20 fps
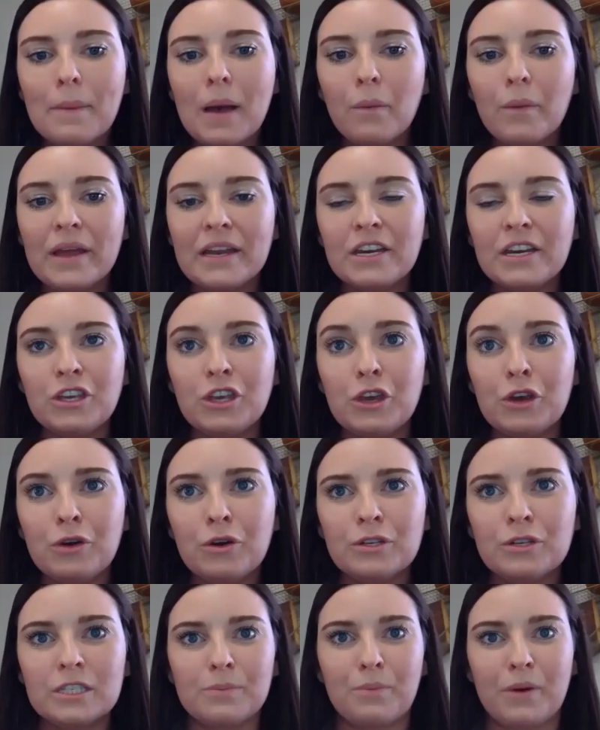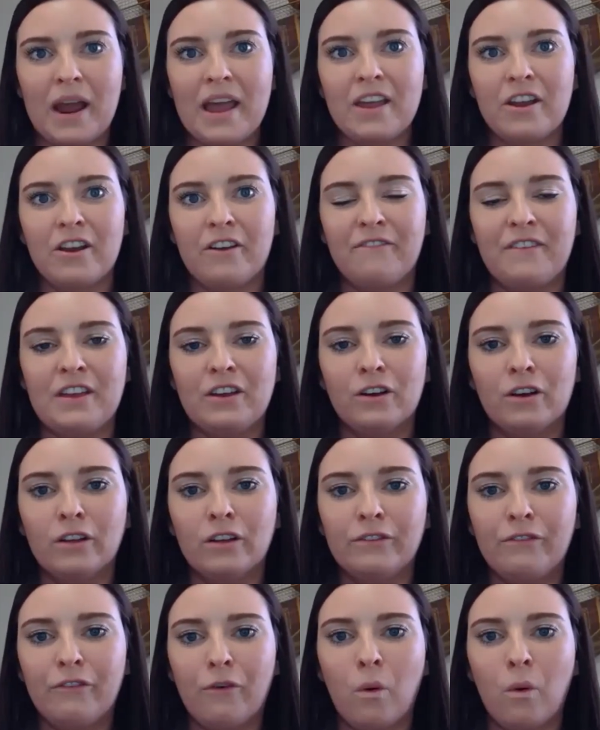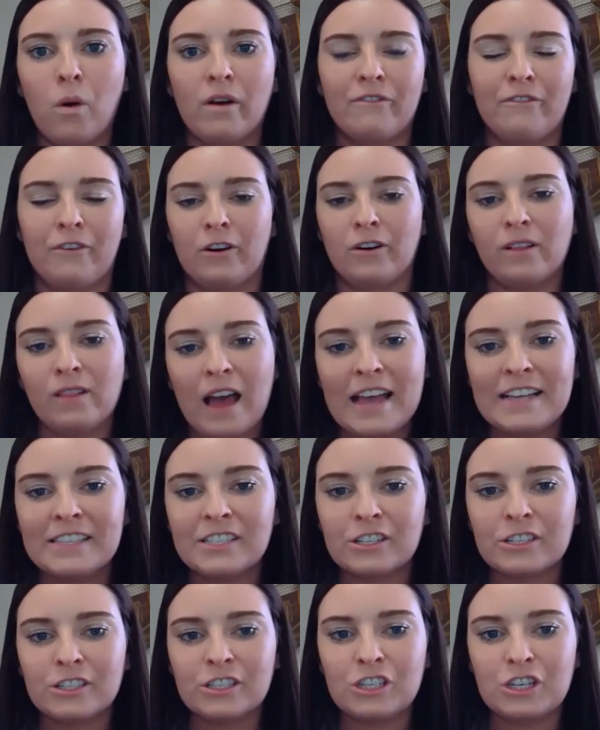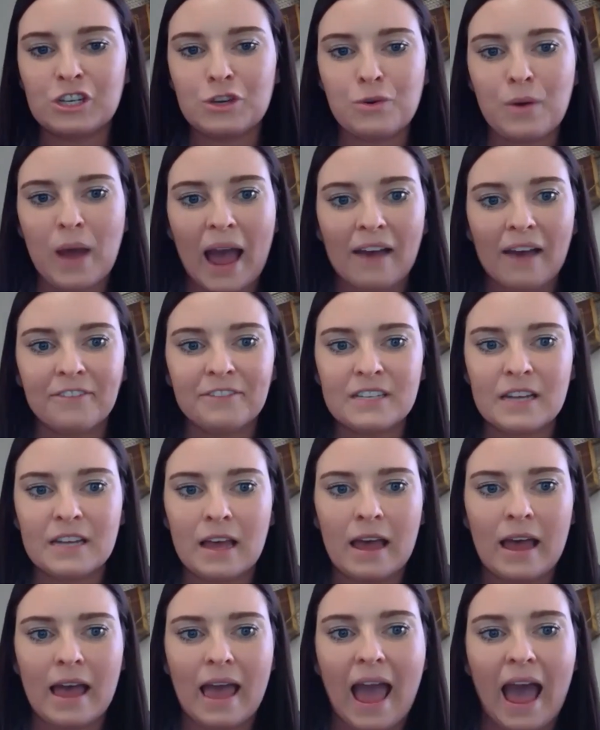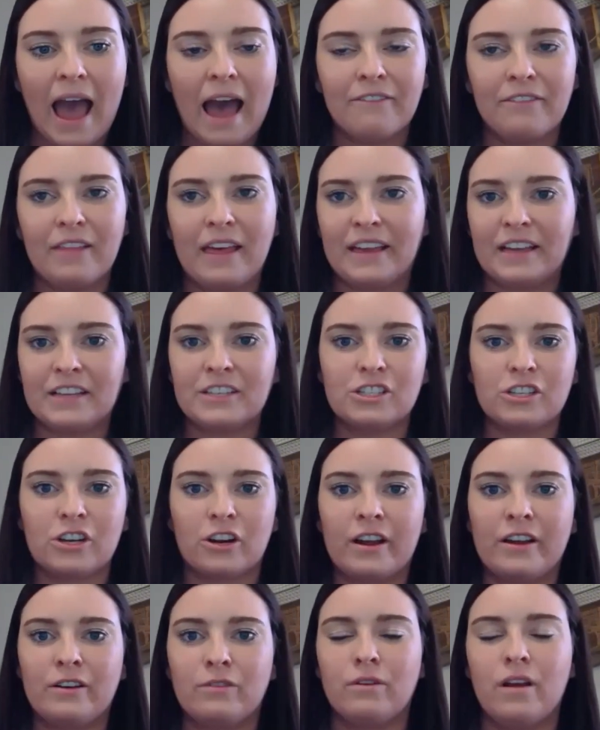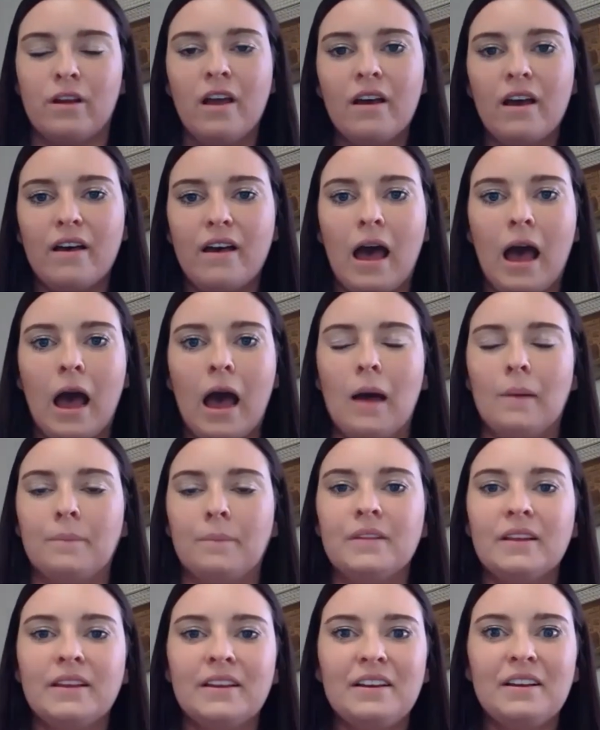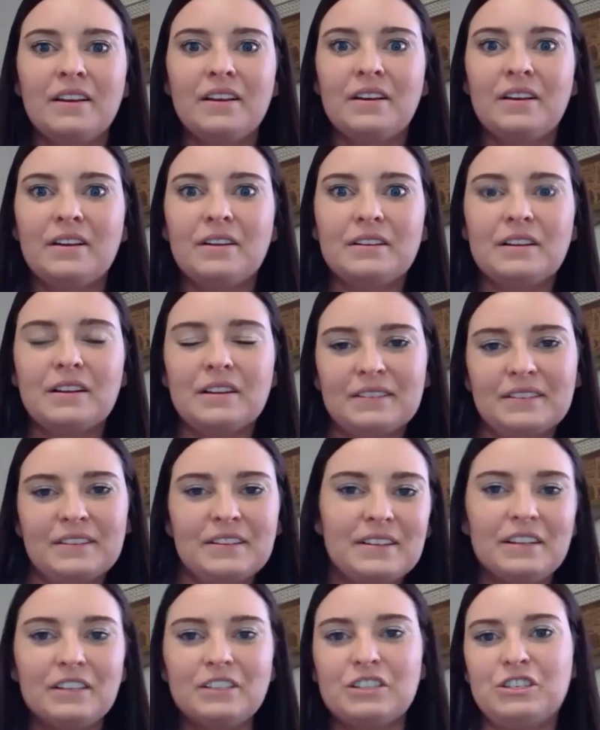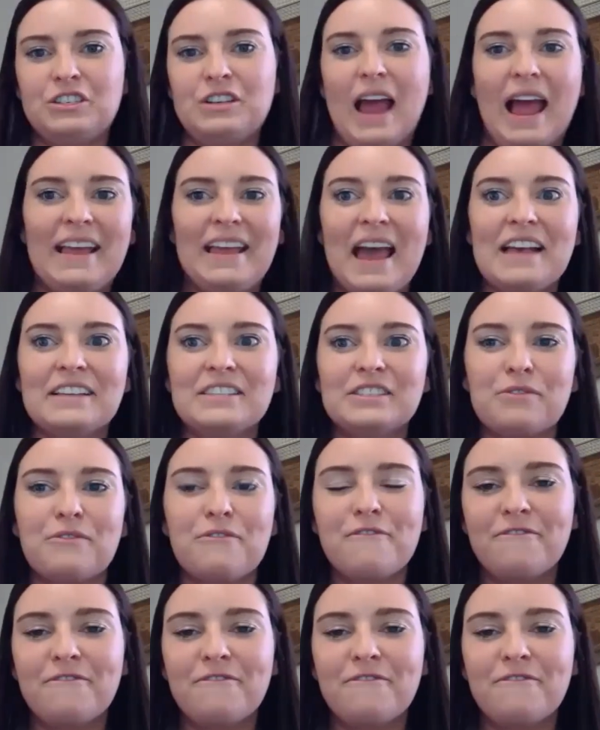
but when you spray your field for fertilizers do you have to have like a certain um i guess